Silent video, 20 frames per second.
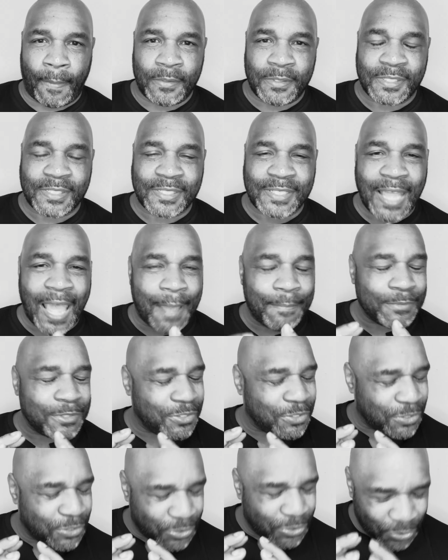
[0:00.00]

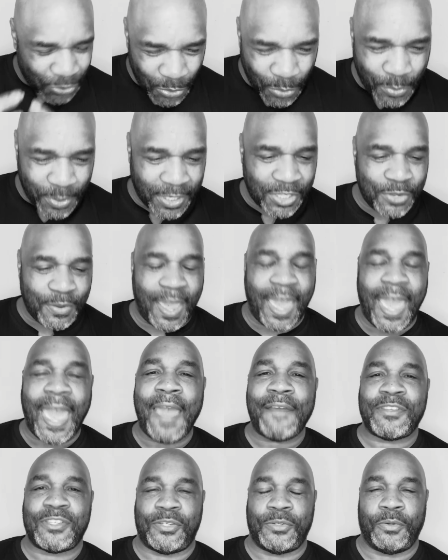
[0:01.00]
Stop doing it. You
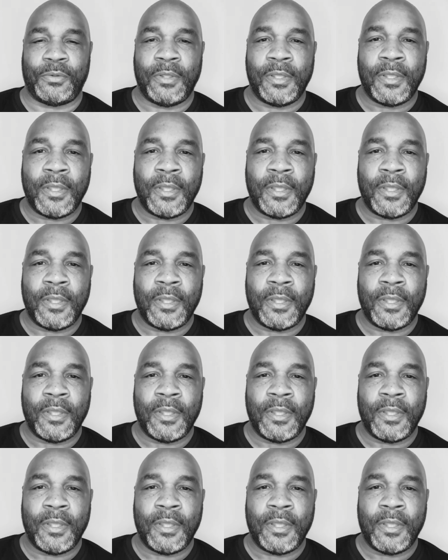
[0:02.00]
have to.